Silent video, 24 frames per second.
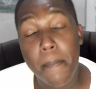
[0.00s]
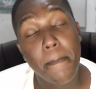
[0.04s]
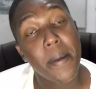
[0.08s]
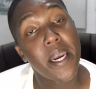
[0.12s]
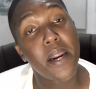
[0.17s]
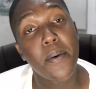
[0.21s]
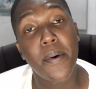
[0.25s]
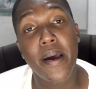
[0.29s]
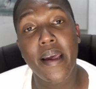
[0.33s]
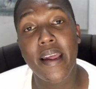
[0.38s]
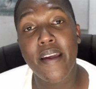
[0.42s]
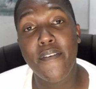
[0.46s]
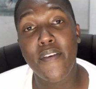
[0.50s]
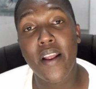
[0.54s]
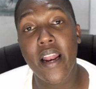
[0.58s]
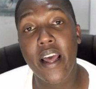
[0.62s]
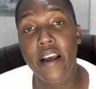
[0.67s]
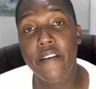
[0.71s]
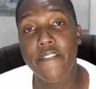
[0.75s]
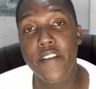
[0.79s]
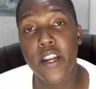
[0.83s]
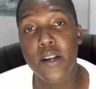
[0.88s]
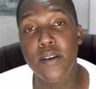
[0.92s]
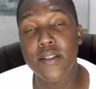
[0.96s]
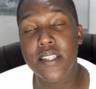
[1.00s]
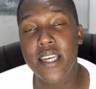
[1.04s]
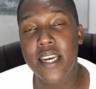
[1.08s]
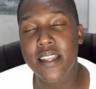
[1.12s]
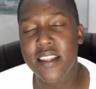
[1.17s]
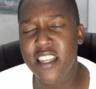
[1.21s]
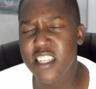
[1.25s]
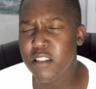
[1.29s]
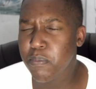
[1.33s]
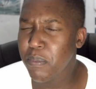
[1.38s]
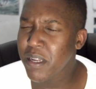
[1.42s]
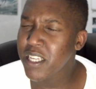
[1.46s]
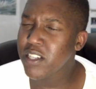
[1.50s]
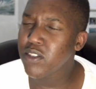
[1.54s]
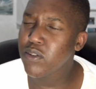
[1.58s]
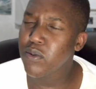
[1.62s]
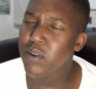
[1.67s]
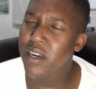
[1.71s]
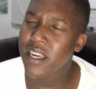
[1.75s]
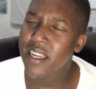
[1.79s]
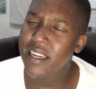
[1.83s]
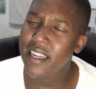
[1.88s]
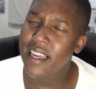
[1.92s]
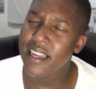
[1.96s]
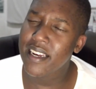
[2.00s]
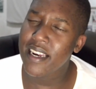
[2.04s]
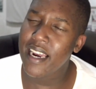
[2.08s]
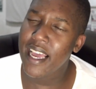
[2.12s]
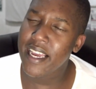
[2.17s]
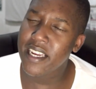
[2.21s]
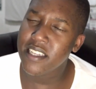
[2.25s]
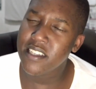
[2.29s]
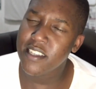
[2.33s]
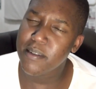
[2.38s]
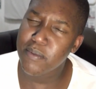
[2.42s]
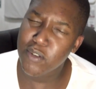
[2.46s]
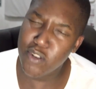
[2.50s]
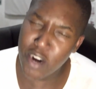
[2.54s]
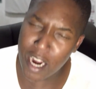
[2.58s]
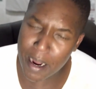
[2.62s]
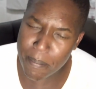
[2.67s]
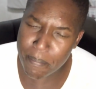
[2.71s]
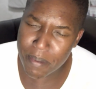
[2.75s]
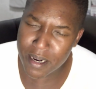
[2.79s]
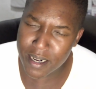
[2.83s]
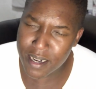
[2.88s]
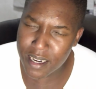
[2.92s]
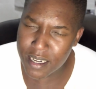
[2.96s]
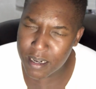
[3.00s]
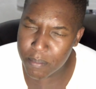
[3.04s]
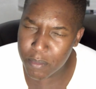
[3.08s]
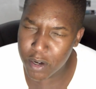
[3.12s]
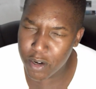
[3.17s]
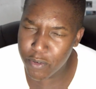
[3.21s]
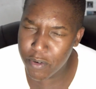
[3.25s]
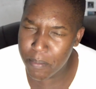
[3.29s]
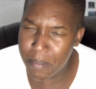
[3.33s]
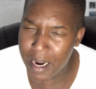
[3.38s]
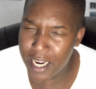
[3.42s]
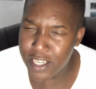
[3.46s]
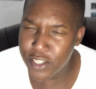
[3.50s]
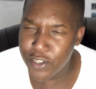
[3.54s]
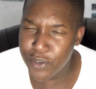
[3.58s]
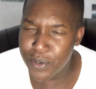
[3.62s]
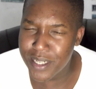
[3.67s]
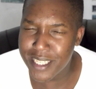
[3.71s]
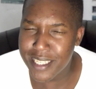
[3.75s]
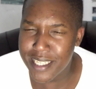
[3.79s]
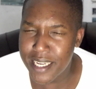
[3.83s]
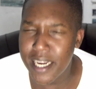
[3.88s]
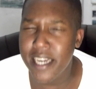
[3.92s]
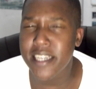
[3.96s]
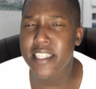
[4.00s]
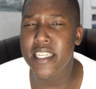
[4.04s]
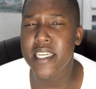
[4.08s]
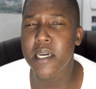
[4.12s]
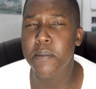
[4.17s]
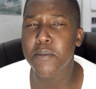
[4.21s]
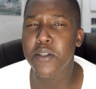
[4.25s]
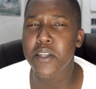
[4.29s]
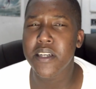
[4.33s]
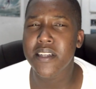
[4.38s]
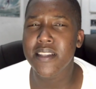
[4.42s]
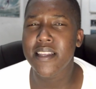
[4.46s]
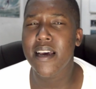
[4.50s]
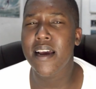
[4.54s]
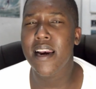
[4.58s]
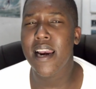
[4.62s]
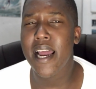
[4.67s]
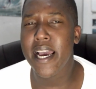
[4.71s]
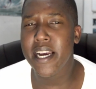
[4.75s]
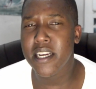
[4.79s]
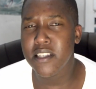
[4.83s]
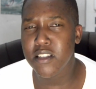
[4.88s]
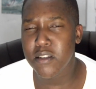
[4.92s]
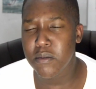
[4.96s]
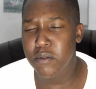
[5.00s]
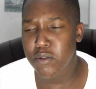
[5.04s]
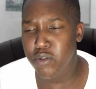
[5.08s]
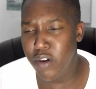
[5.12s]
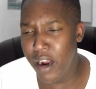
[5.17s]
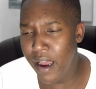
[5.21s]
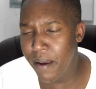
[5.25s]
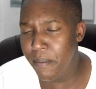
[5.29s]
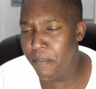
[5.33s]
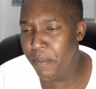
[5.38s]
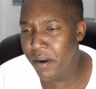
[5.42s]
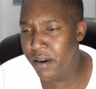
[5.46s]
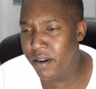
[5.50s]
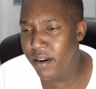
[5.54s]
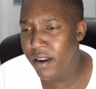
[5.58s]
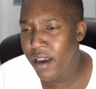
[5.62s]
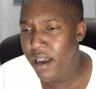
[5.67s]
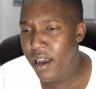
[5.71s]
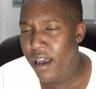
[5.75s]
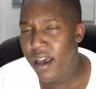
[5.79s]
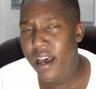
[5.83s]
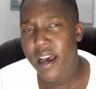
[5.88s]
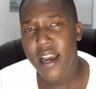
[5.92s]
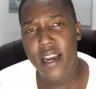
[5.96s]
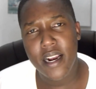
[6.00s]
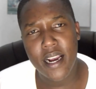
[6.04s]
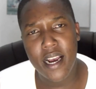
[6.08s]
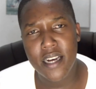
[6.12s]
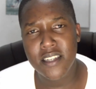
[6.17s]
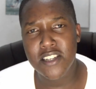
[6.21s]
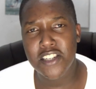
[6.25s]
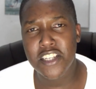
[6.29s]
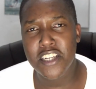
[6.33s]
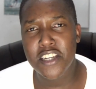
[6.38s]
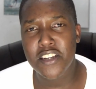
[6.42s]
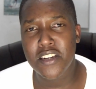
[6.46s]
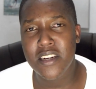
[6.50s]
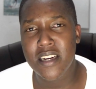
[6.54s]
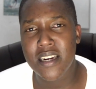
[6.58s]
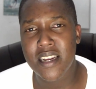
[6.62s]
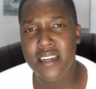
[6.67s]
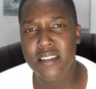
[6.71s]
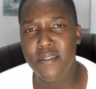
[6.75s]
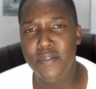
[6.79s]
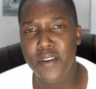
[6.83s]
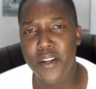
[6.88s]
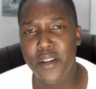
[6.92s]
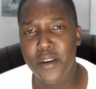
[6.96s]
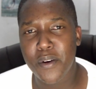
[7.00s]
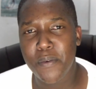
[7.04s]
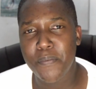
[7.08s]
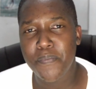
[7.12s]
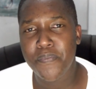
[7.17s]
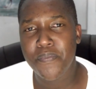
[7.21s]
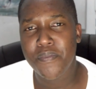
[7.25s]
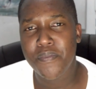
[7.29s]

But anyway, if you like videos like this, please do hit that like and subscribe button. I'm going to remind you a second time to hit that like and subscribe button. Guys, I'll check you in the next video.